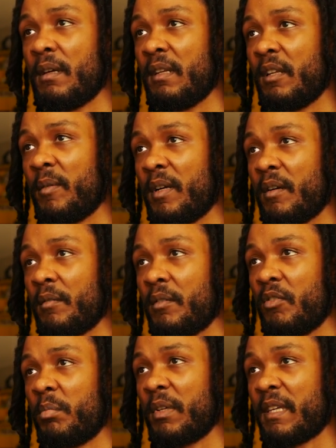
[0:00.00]
and then we're gonna
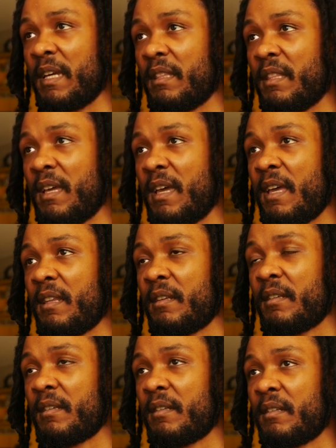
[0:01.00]
duplicate that
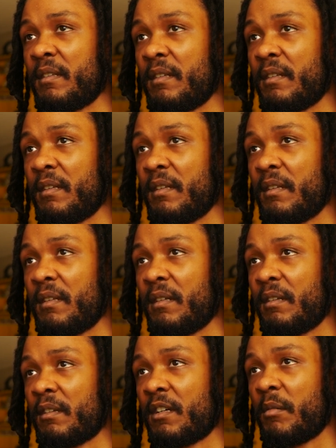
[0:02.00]

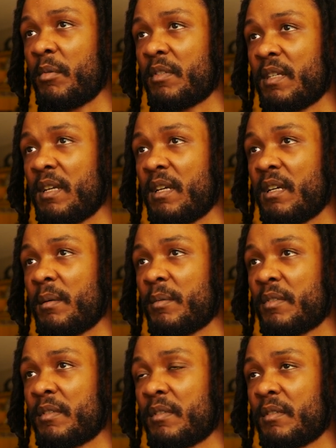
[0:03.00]
a couple
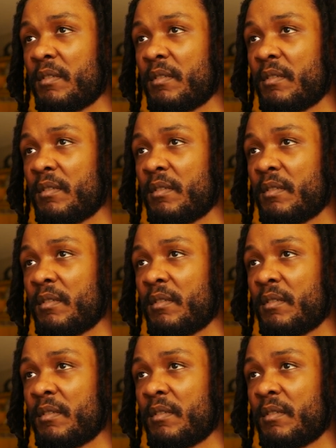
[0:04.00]
times.